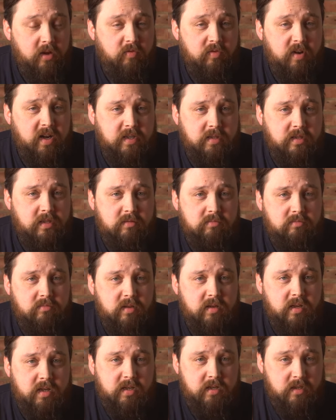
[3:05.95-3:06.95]
great
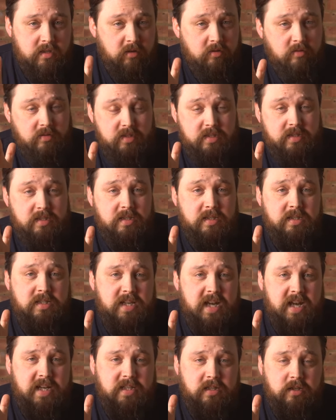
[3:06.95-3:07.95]
as long as it's a
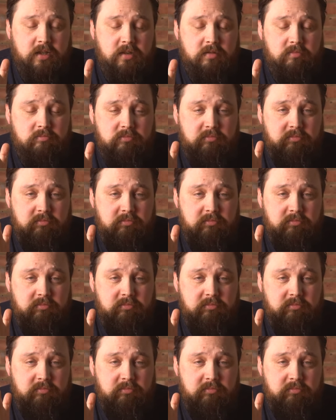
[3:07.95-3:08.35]
static